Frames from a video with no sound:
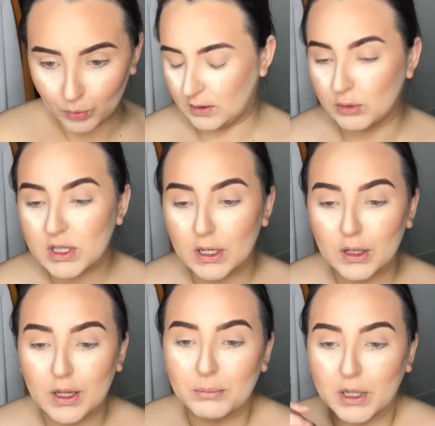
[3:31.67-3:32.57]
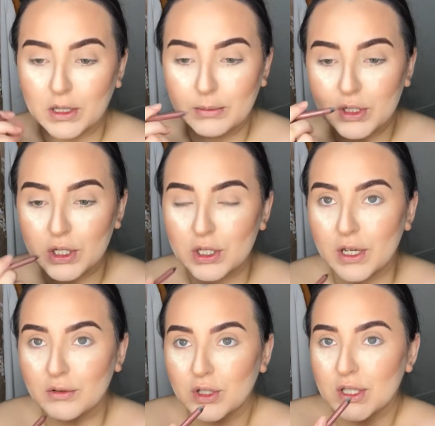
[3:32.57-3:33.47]
So I'm just going to line my lips just
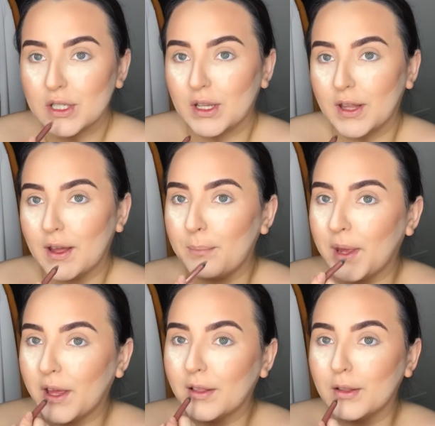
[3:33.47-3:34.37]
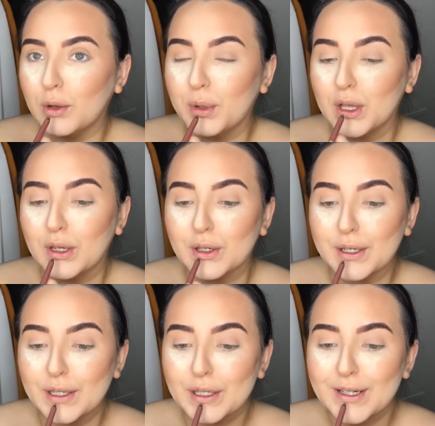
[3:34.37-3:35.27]
now just to let that bake a little bit
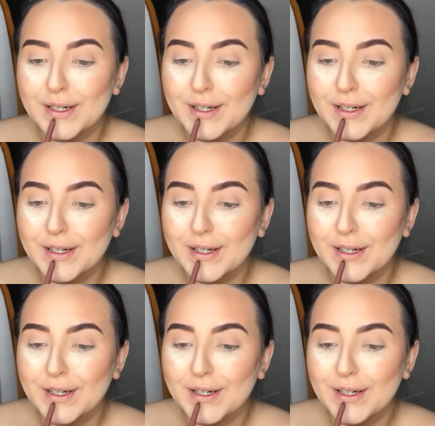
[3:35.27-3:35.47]
longer.